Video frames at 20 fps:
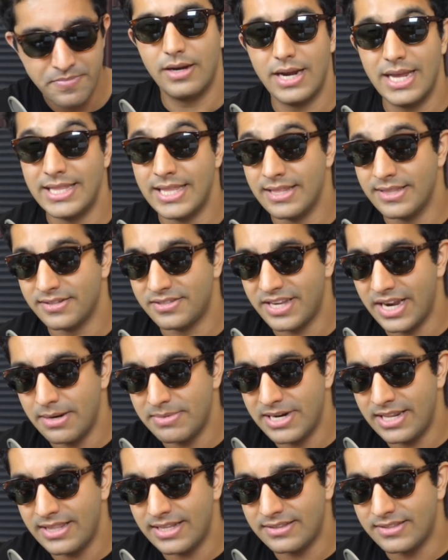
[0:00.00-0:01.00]
And then the same
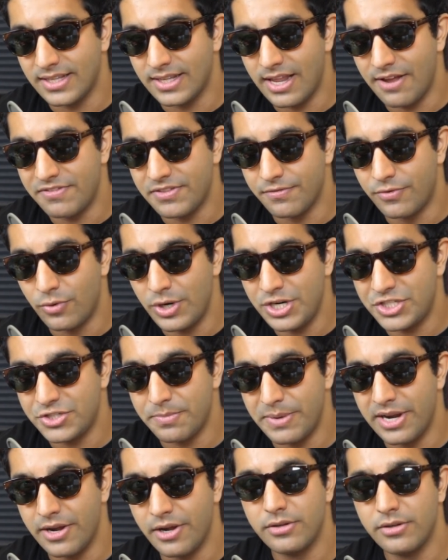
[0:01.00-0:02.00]
day that they left the
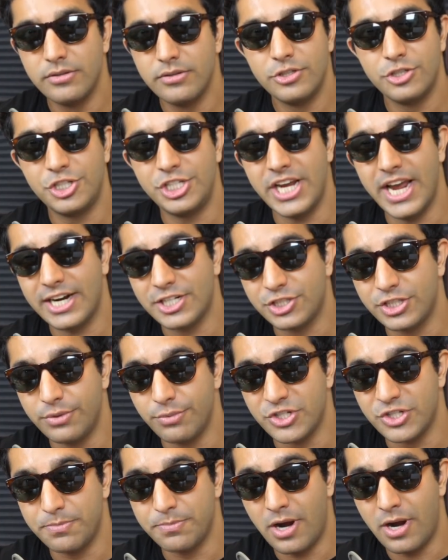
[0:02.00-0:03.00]
voicemail, she actually
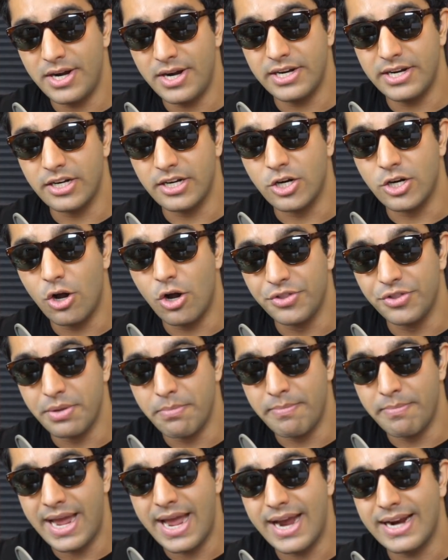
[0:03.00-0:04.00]
responded and called
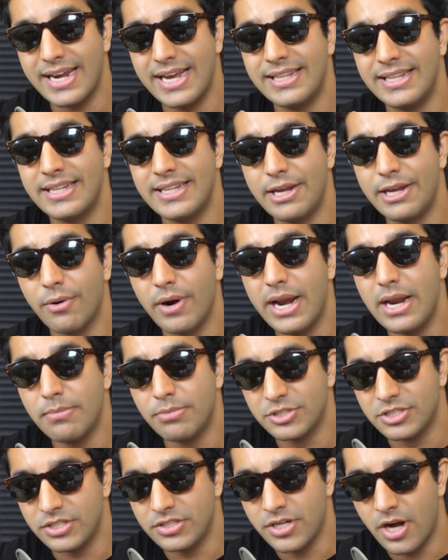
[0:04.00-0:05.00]
them back, and then they were
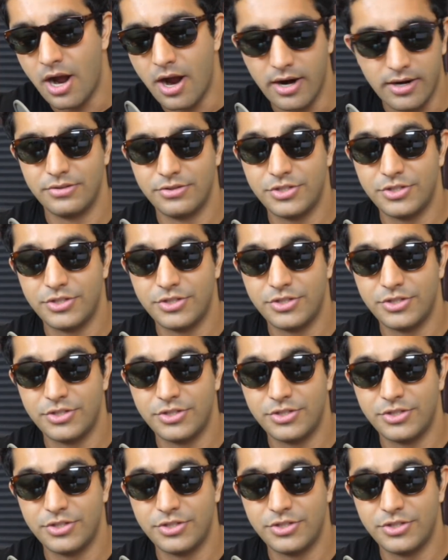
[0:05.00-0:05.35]
able to talk.